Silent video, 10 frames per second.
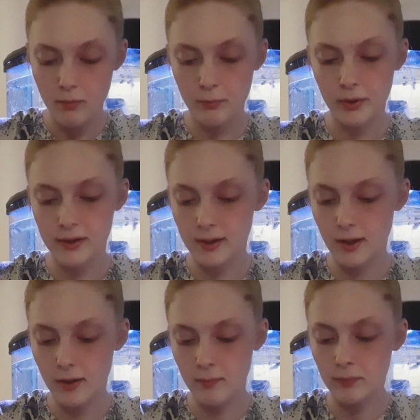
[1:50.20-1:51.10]
But
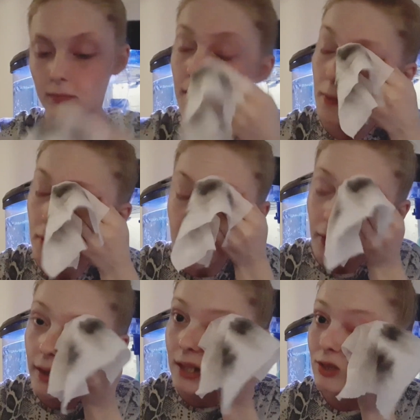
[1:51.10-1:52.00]
um,
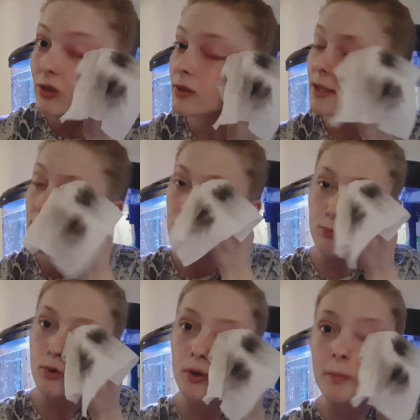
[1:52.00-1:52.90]
it just seems
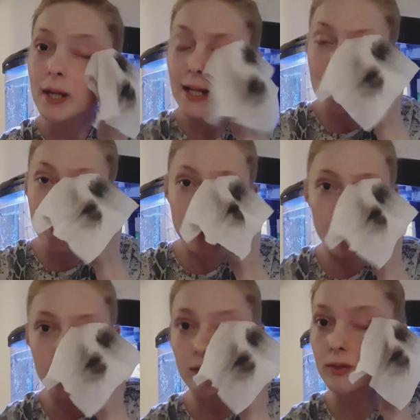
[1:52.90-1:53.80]
more
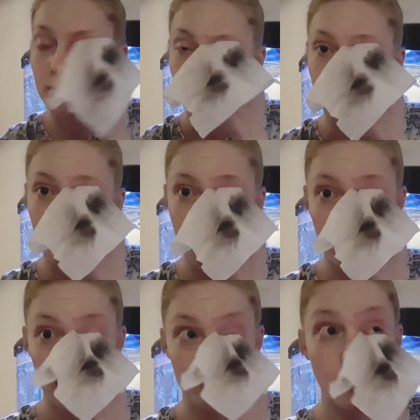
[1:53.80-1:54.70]
appealing
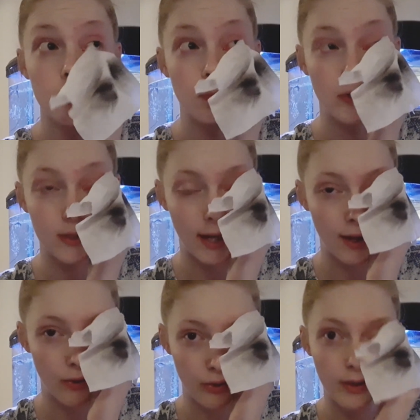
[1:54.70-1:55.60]
and um, I suppose
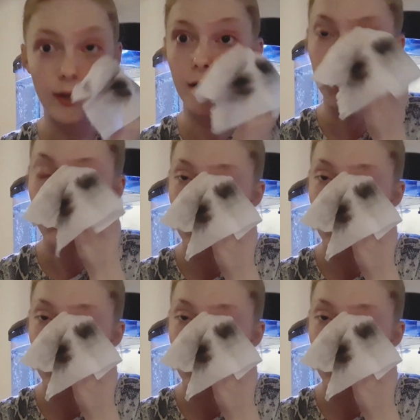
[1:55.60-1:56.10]
healthier